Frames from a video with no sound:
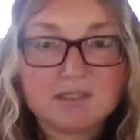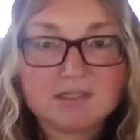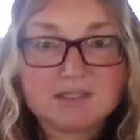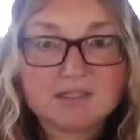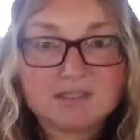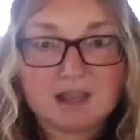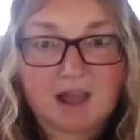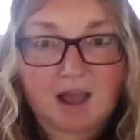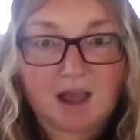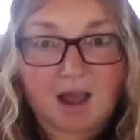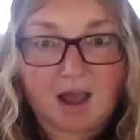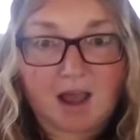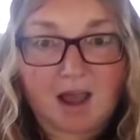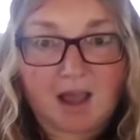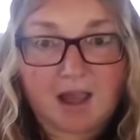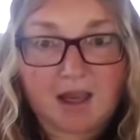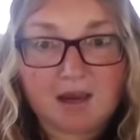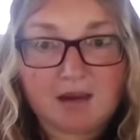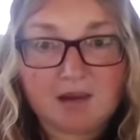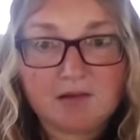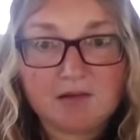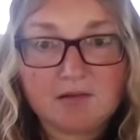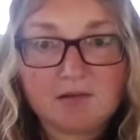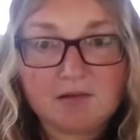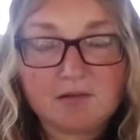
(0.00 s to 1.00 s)

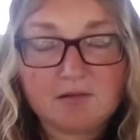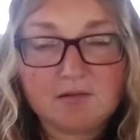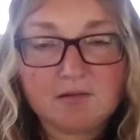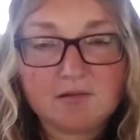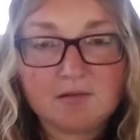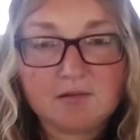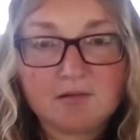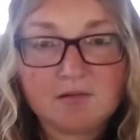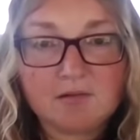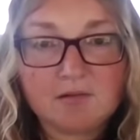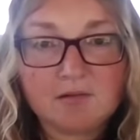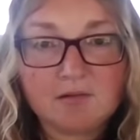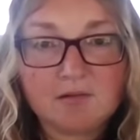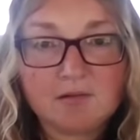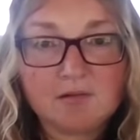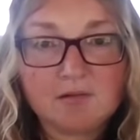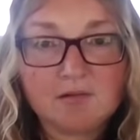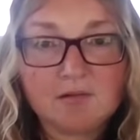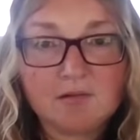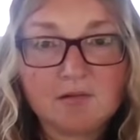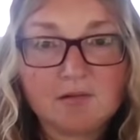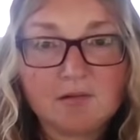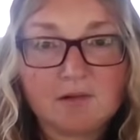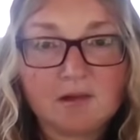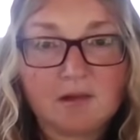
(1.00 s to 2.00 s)
outside
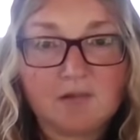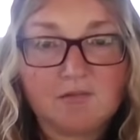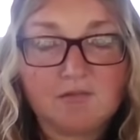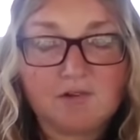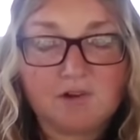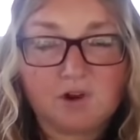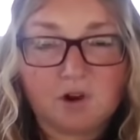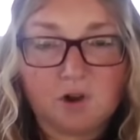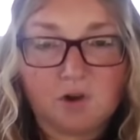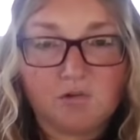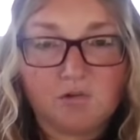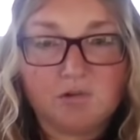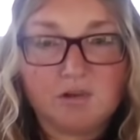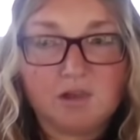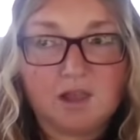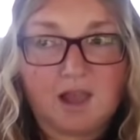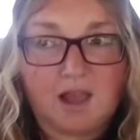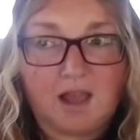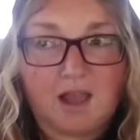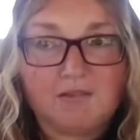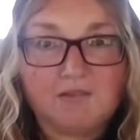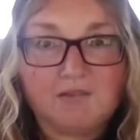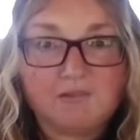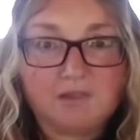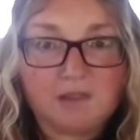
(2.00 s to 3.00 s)
of your own
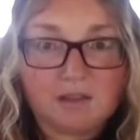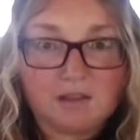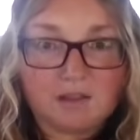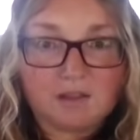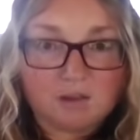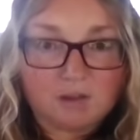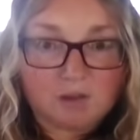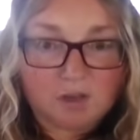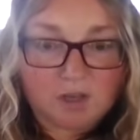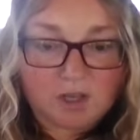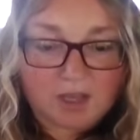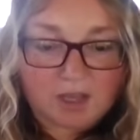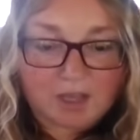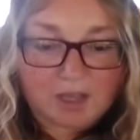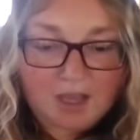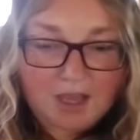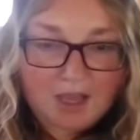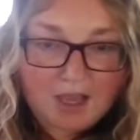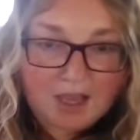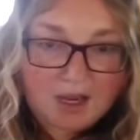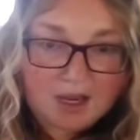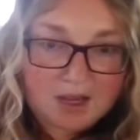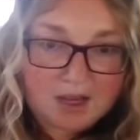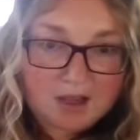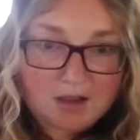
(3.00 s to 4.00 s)
life and
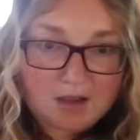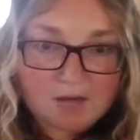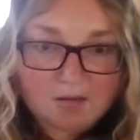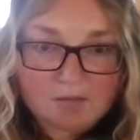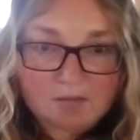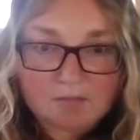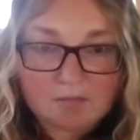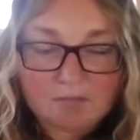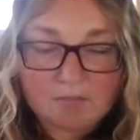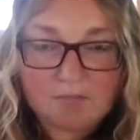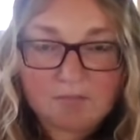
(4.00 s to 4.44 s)
looking at it